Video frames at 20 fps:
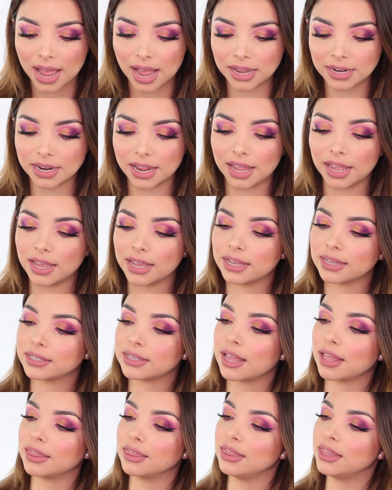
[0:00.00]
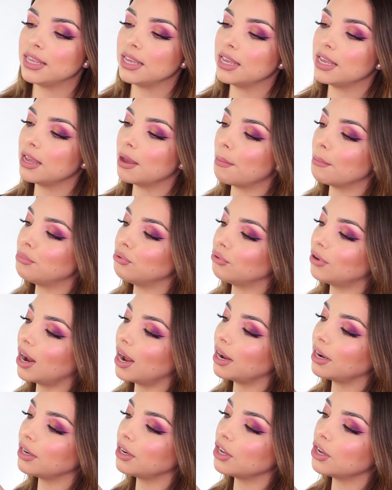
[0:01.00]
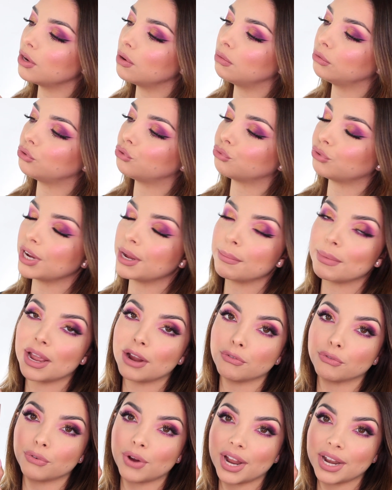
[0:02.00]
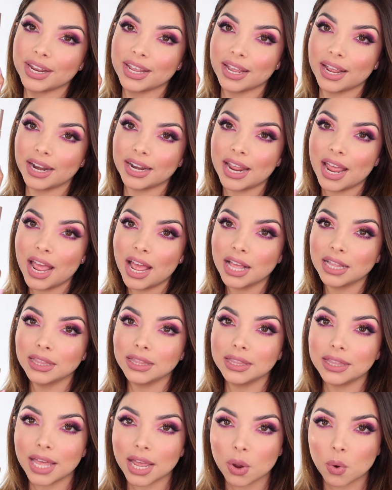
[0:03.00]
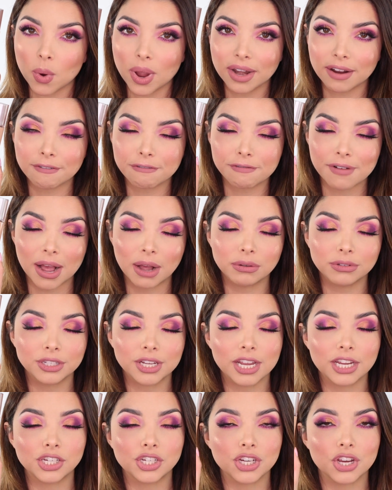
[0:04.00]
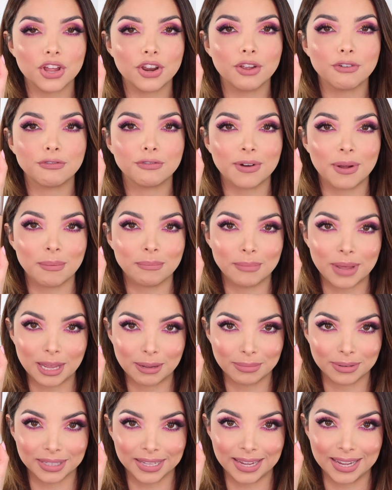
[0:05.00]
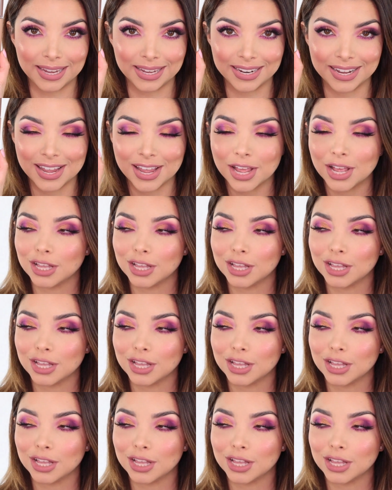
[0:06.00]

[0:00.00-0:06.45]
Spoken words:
and is the brand new Dream Radiant Liquid Foundation from Maybelline.